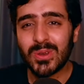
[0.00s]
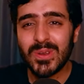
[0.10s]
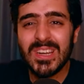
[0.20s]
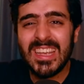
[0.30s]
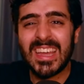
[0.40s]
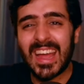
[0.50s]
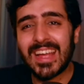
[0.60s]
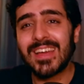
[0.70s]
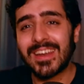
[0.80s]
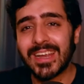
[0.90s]
is when you really
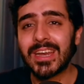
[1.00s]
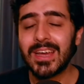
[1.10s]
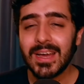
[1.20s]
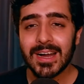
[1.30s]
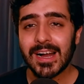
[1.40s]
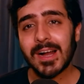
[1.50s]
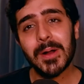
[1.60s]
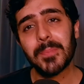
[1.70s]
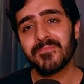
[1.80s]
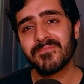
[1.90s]
crack, right?
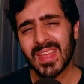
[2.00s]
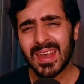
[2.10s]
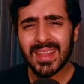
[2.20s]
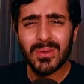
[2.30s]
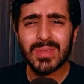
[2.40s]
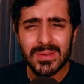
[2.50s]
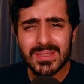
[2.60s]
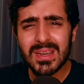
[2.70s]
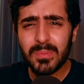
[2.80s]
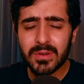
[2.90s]
And I think
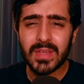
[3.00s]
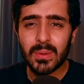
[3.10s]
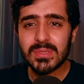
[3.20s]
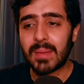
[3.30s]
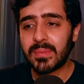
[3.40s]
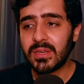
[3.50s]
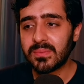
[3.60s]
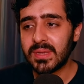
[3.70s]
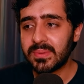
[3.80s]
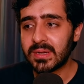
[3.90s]
that was a little bit of that was
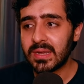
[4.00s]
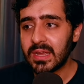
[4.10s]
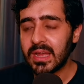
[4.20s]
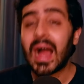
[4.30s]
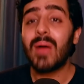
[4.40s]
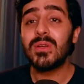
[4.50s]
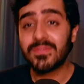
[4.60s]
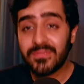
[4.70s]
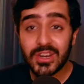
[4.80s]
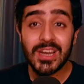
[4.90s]
happening to me, but I
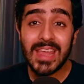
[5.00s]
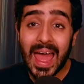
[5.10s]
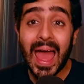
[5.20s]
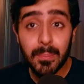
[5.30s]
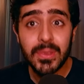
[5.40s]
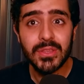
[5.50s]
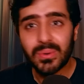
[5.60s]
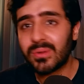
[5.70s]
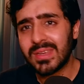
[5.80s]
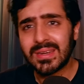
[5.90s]
was really
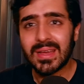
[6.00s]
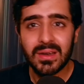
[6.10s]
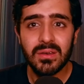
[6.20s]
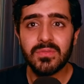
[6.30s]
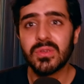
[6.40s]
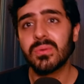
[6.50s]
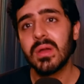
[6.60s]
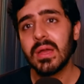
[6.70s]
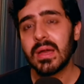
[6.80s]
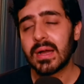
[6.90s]
happy throughout the entire interview.